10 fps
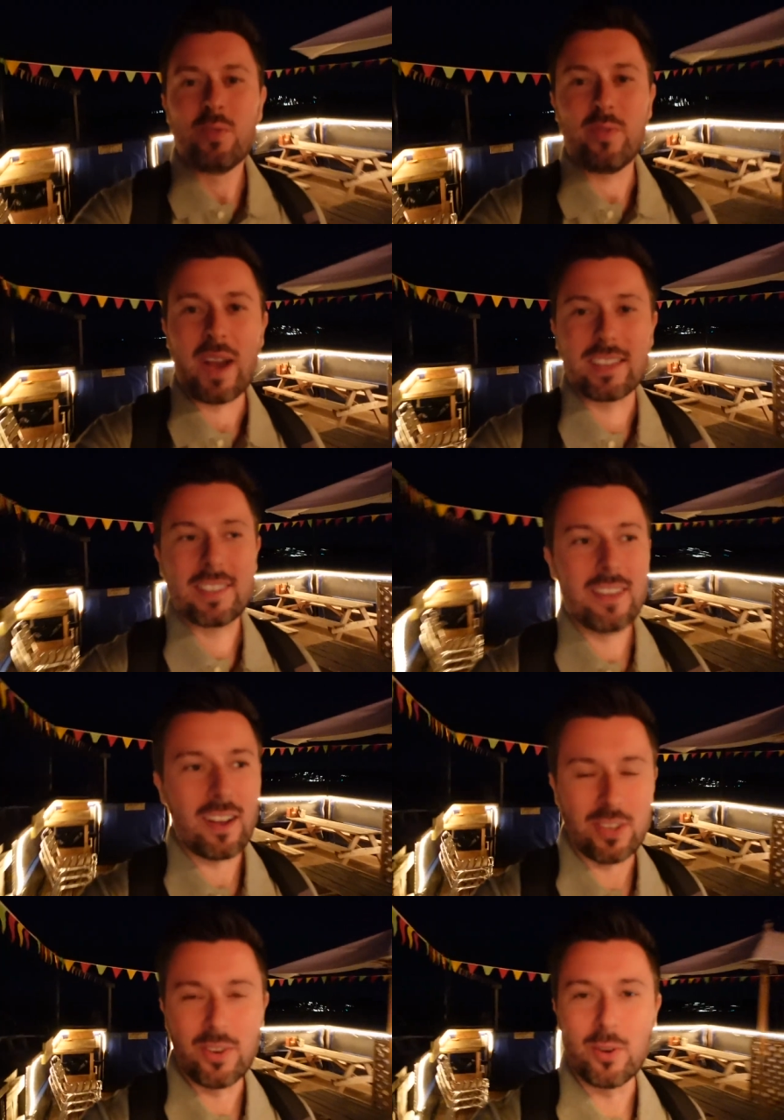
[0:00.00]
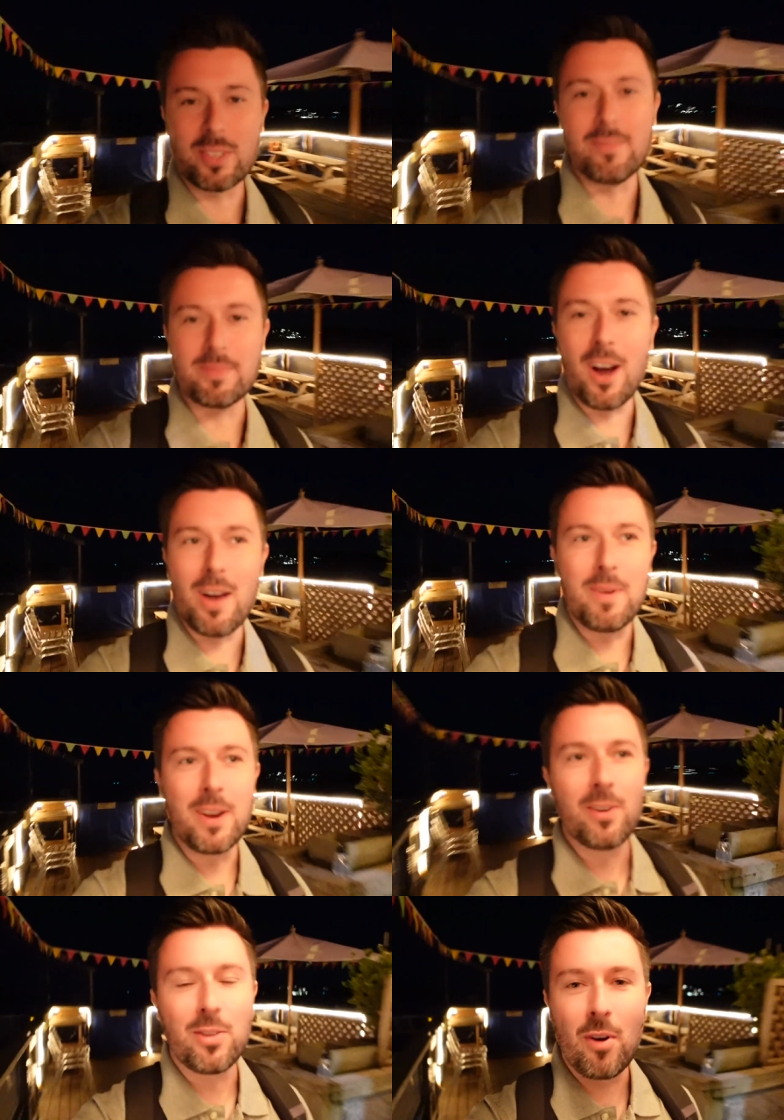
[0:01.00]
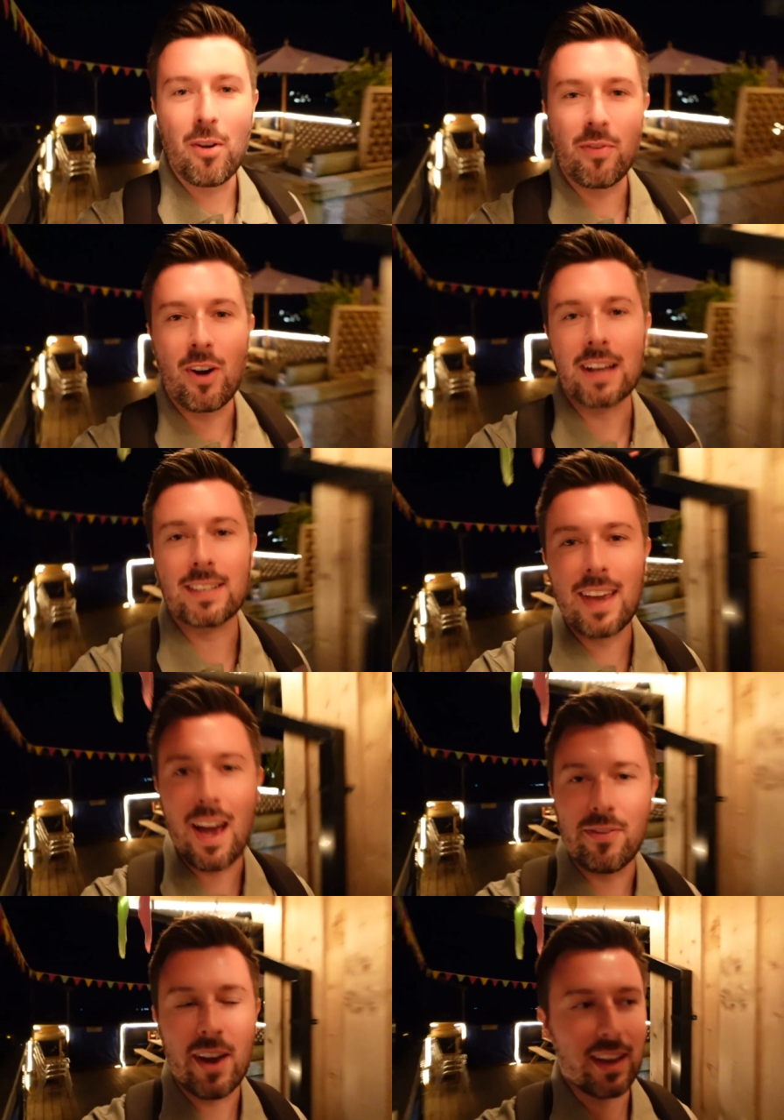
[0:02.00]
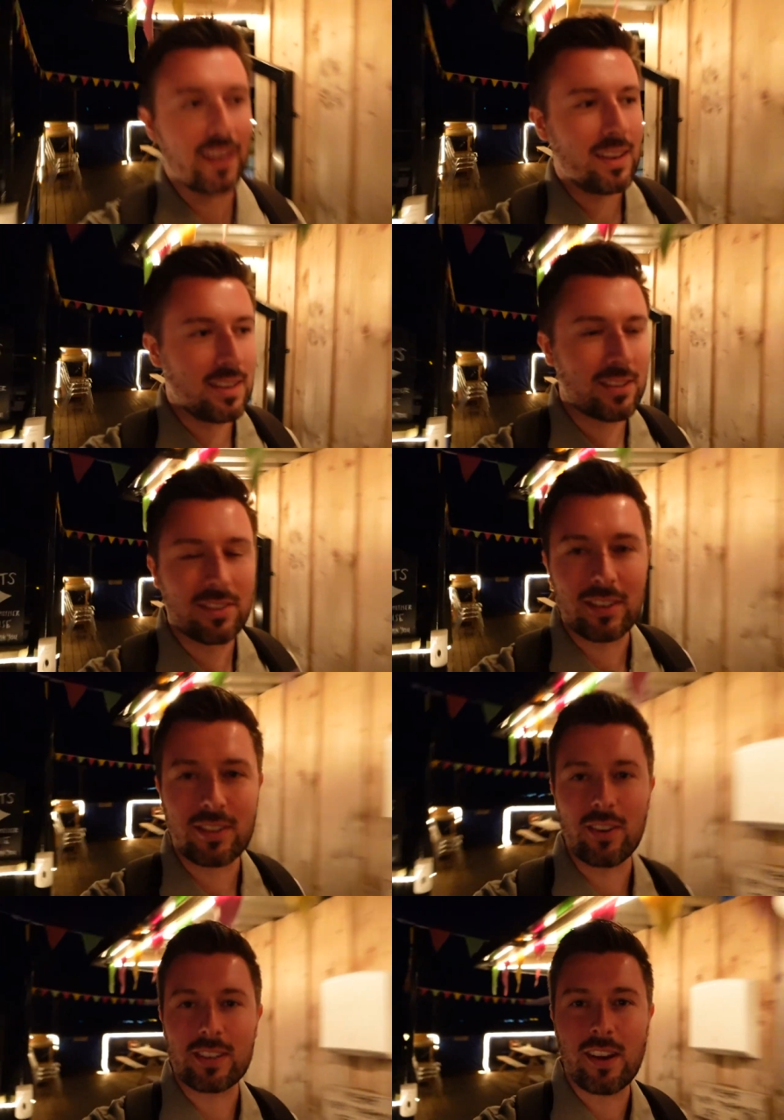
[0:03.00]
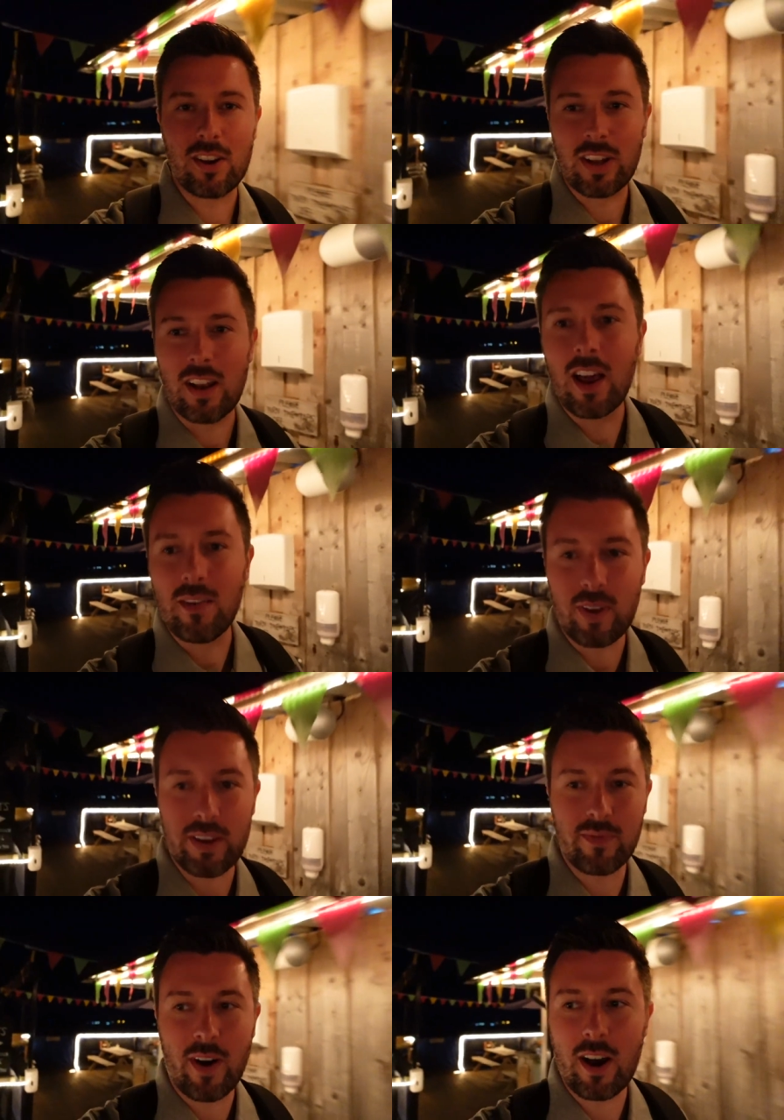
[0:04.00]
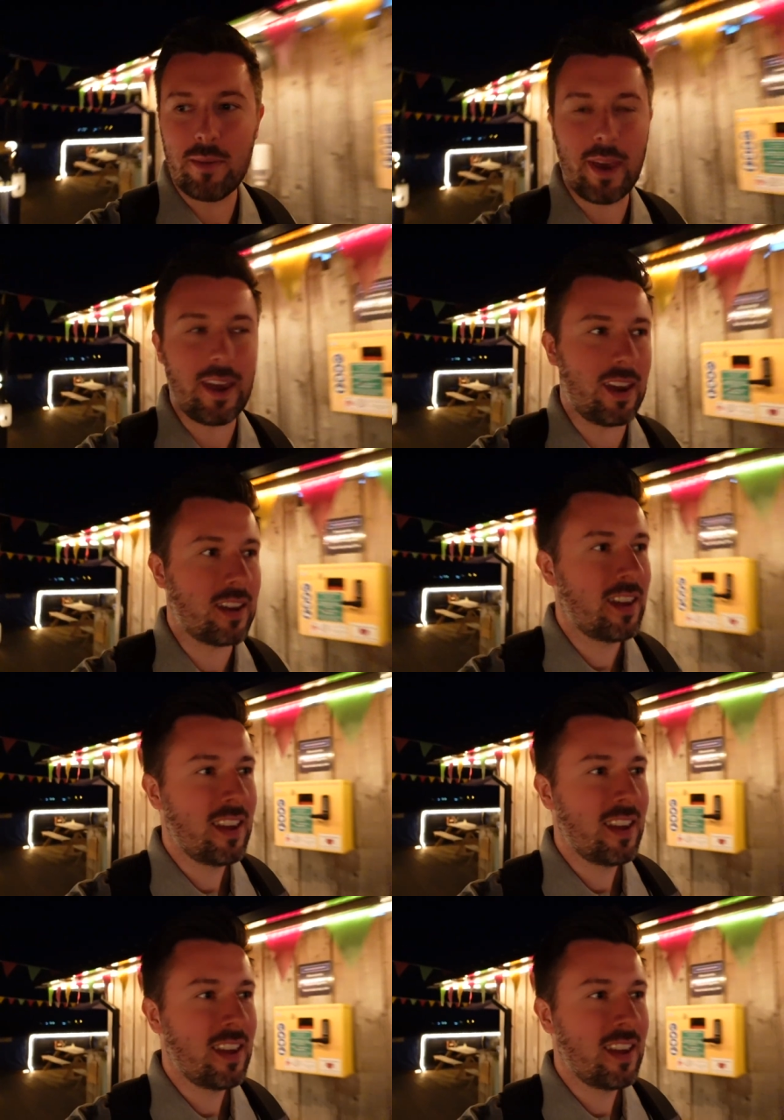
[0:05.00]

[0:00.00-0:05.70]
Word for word: had such an awesome time here at the River Exe Cafe. It's just got such a lovely vibe here.